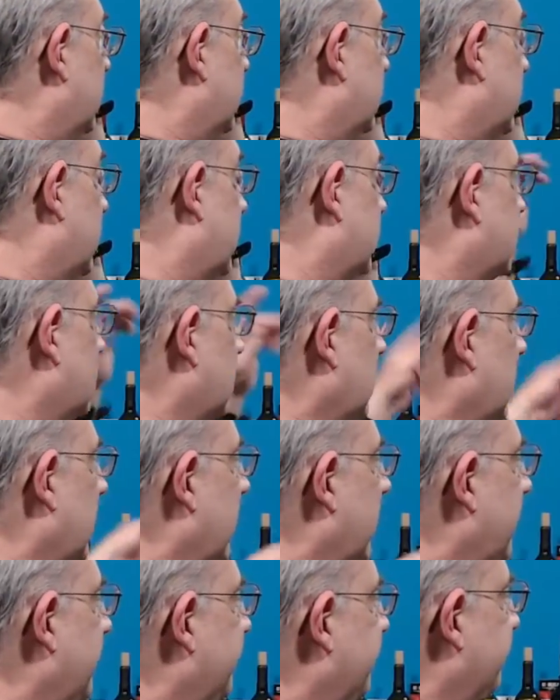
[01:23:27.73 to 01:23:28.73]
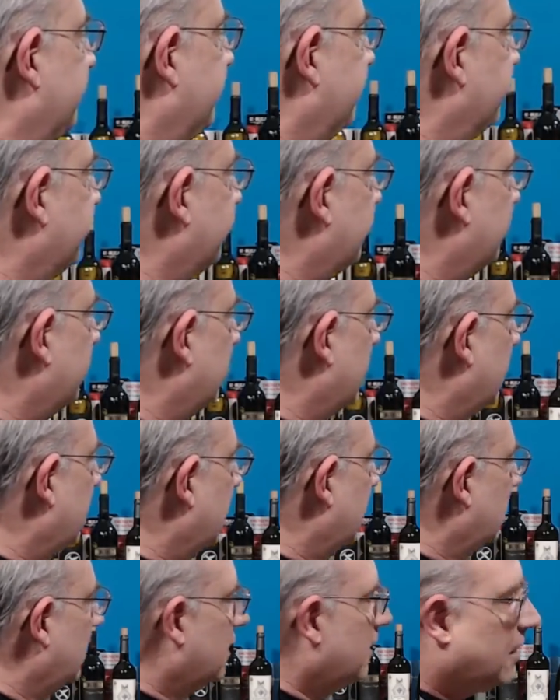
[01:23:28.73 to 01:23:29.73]
Tessalet.
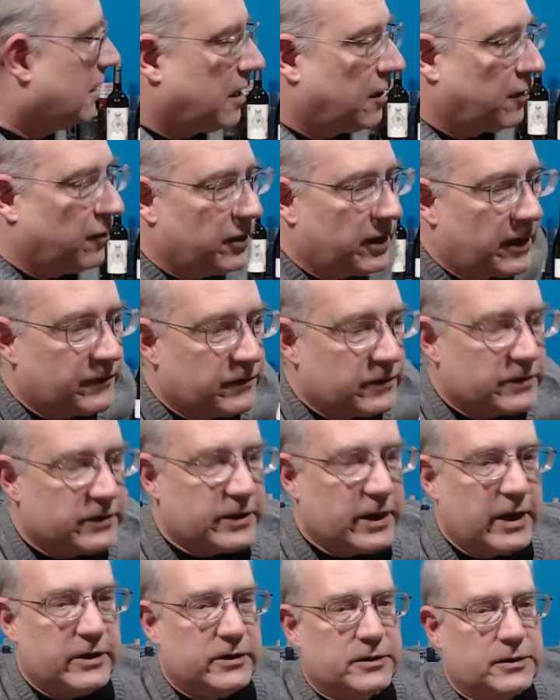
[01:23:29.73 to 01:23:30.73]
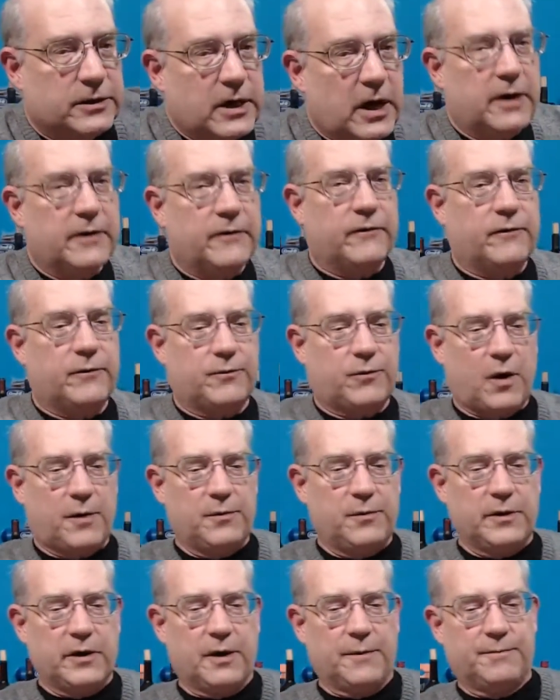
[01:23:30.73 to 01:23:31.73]
I would have to say it's kind of
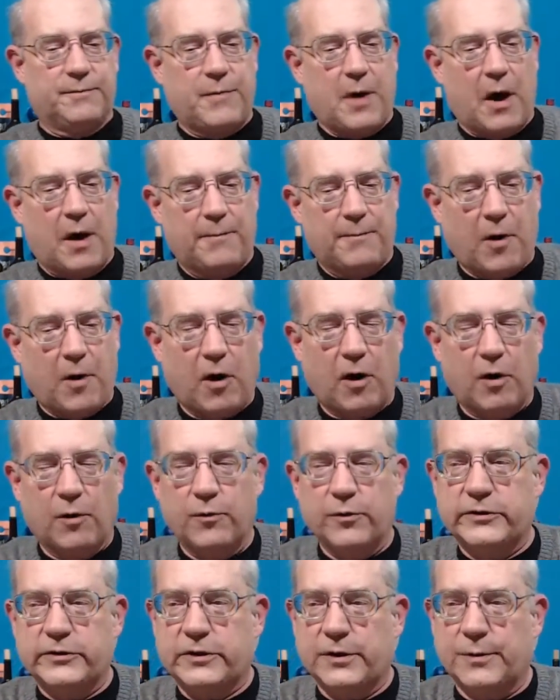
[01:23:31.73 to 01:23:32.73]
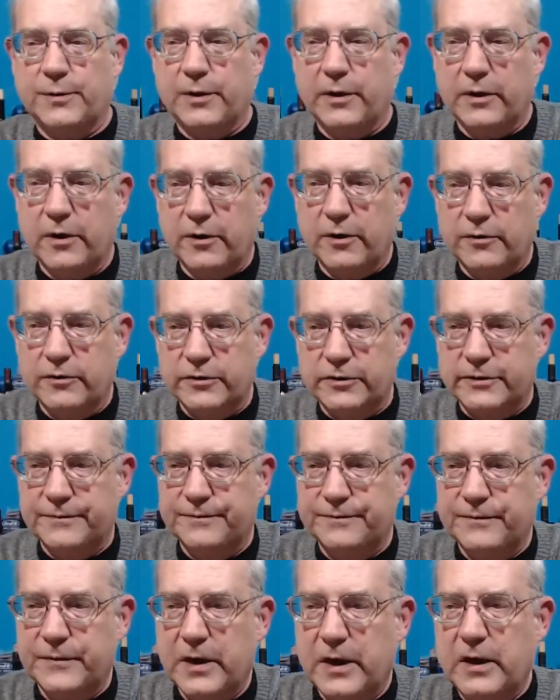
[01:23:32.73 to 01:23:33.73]
probably on par with some of those.
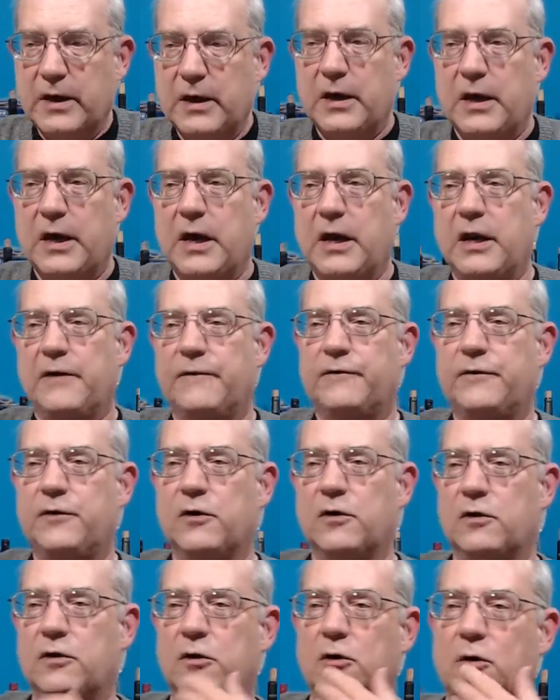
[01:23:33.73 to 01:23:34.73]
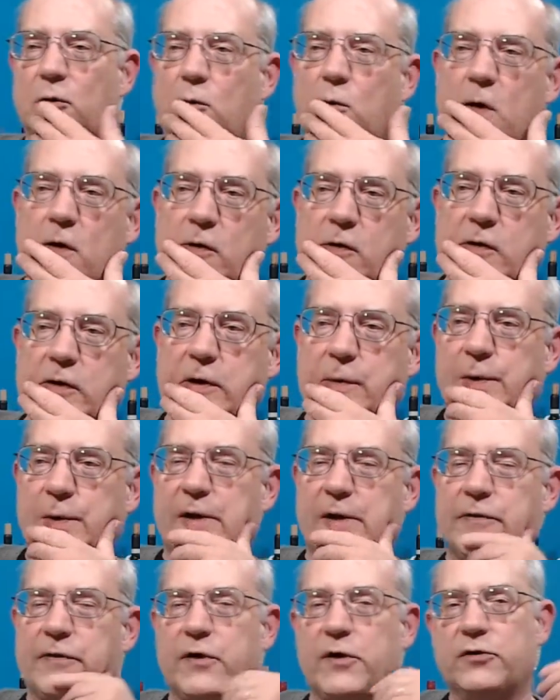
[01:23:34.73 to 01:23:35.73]
And if you're wondering
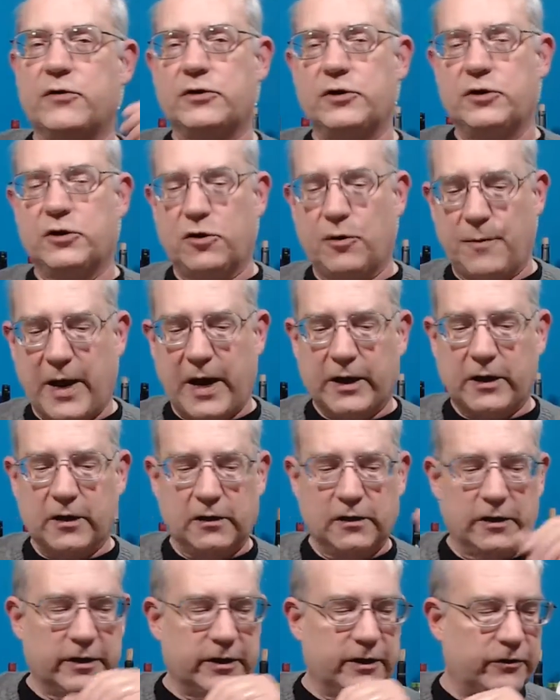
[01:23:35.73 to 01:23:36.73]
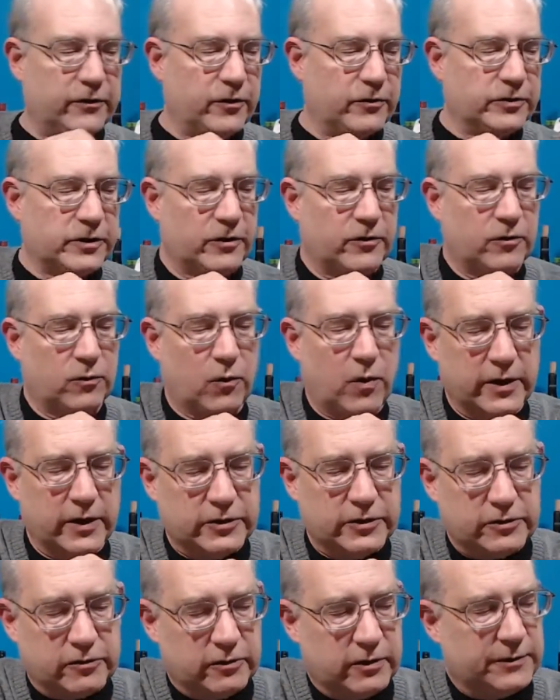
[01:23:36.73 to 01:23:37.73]
about those, you can go back and look at those other wine
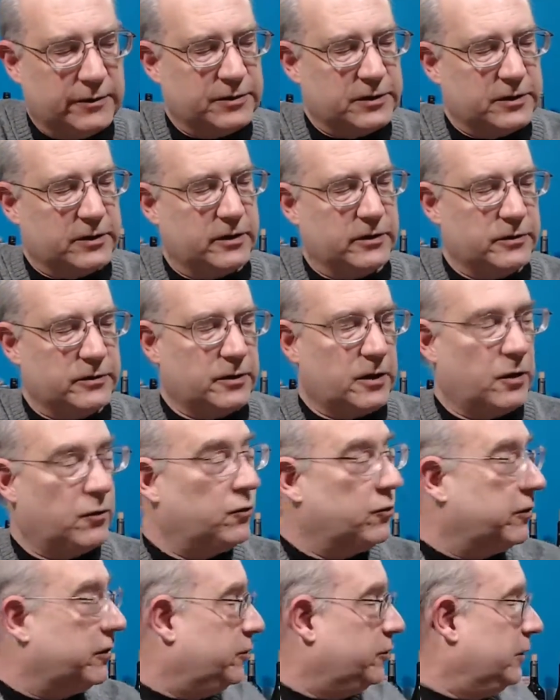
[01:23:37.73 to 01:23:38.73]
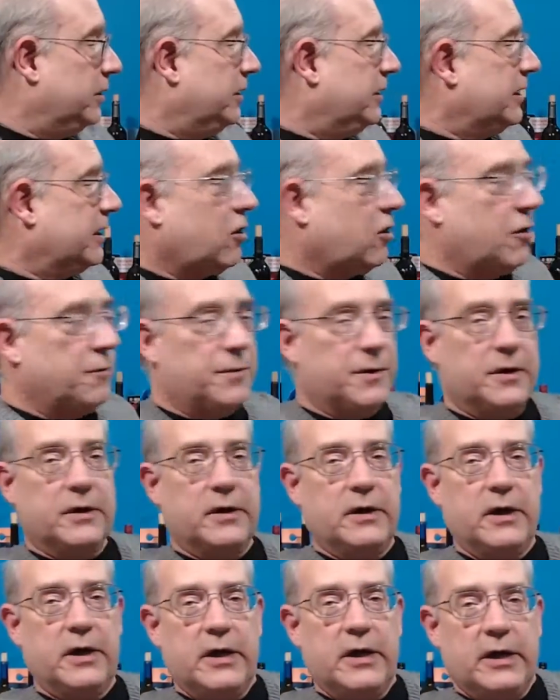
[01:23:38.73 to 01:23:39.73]
streams because we did open
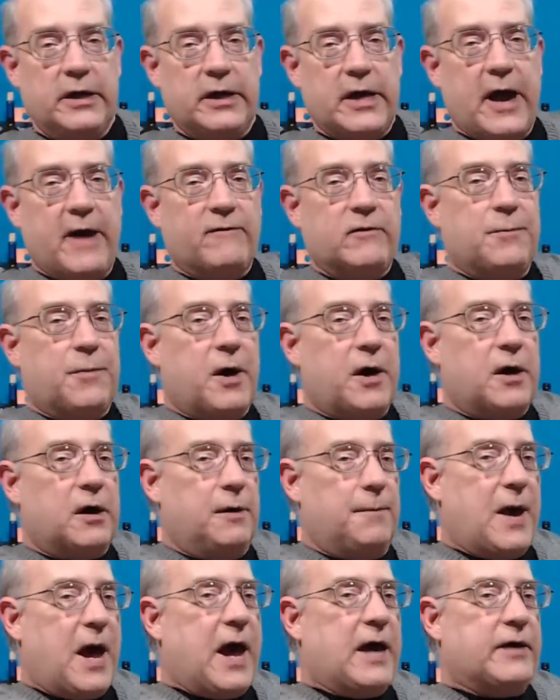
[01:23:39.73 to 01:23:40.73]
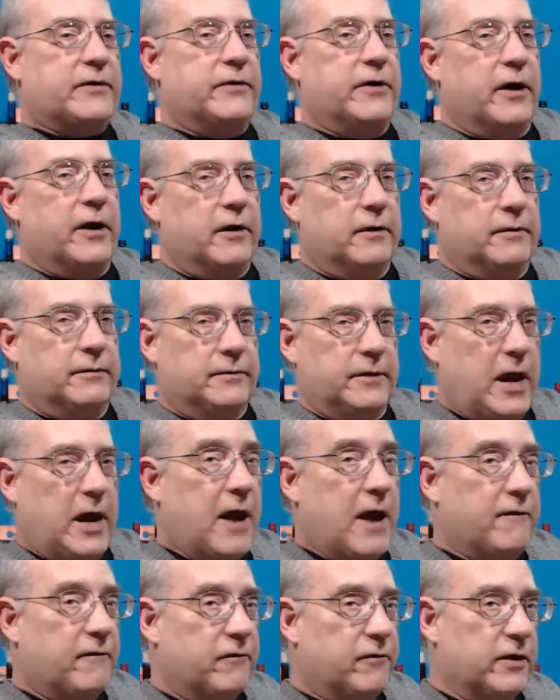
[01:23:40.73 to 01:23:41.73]
every bottle back there.
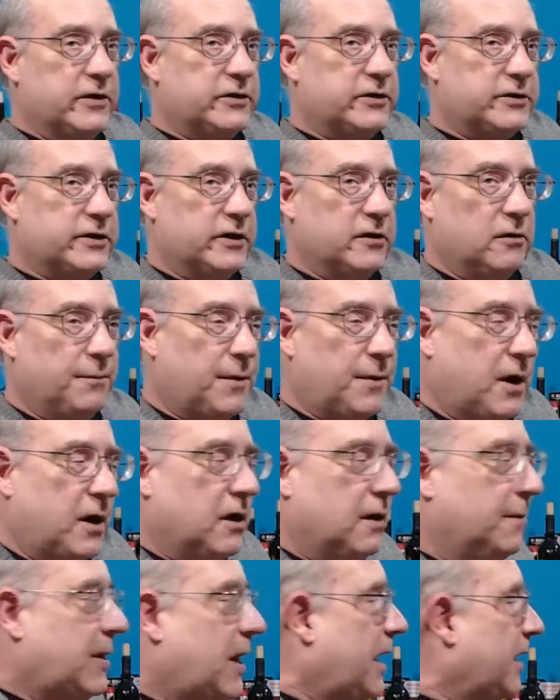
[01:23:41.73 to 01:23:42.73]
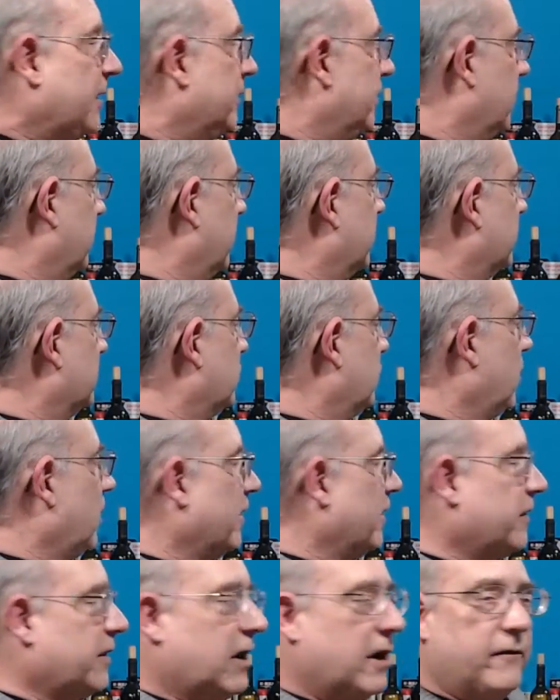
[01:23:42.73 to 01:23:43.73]
Every single bottle back there is
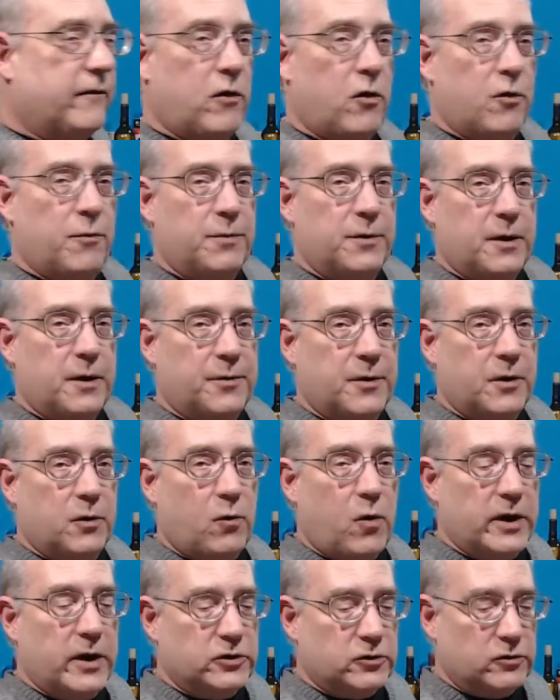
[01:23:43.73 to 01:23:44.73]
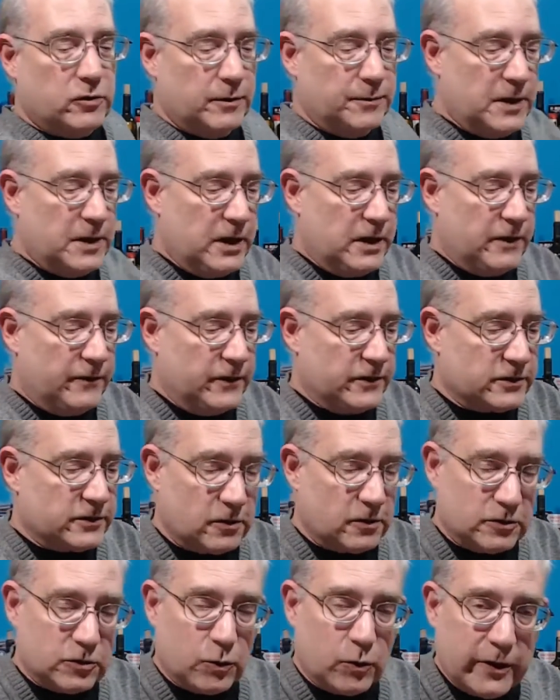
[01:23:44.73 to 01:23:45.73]
one that I've opened up on a wine stream. This is
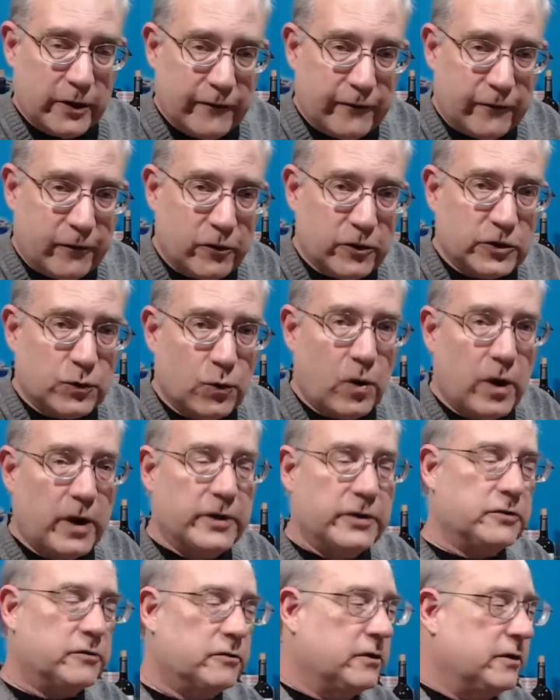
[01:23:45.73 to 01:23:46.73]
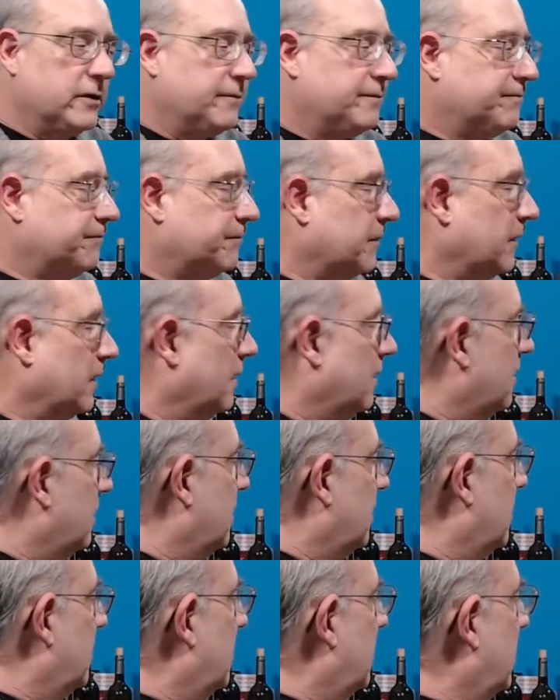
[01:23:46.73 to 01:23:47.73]
our 21st wine stream.
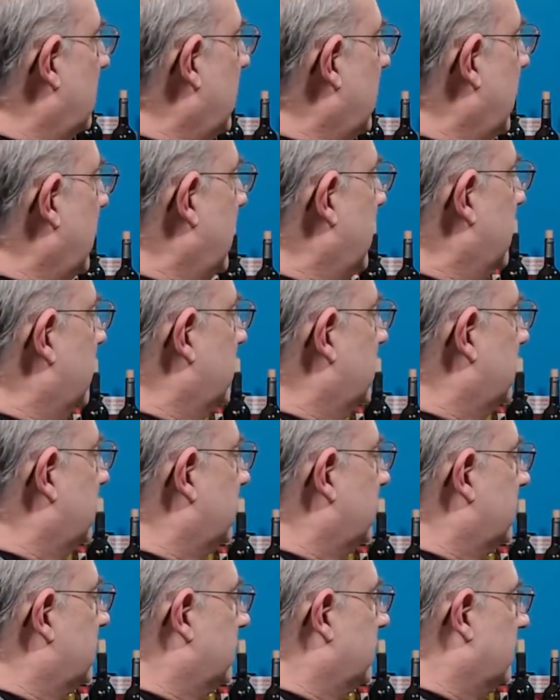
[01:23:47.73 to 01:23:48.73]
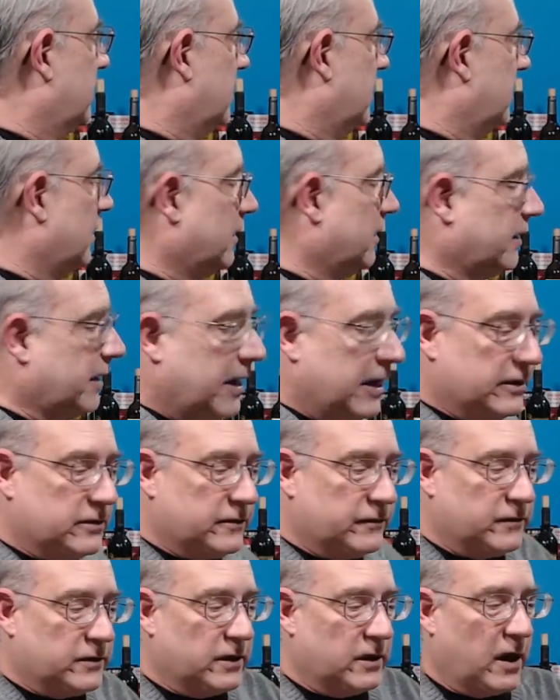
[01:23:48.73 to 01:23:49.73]
And as
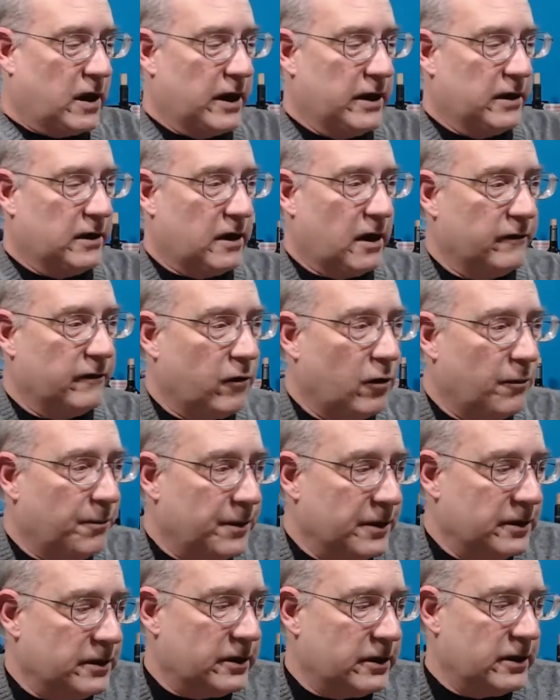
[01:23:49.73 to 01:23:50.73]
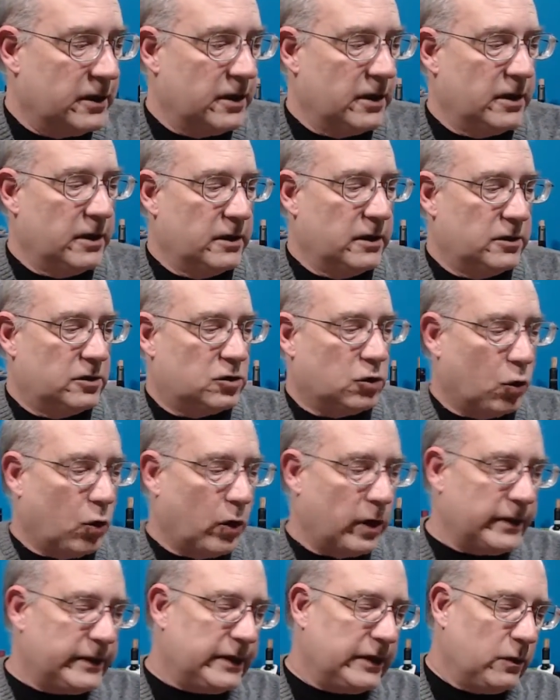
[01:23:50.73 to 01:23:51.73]
of tonight, I've opened
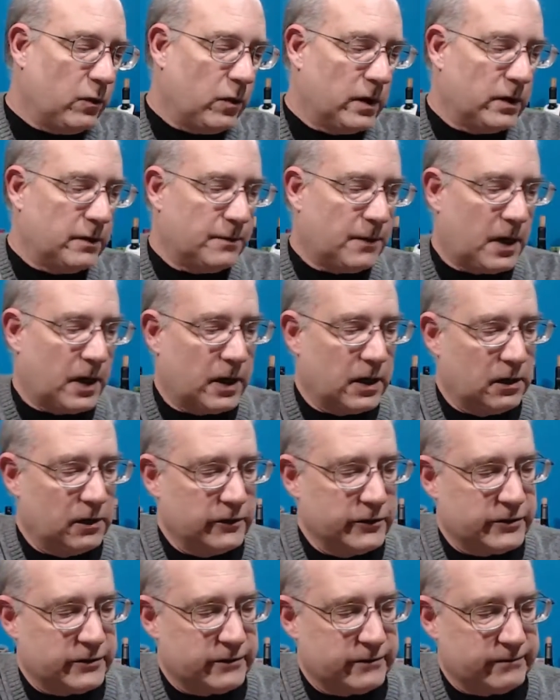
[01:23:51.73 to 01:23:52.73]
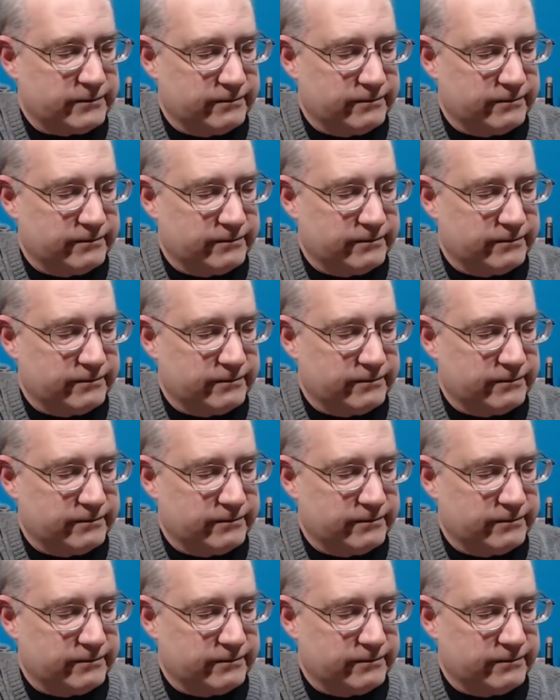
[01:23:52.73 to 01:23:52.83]
21 bottles.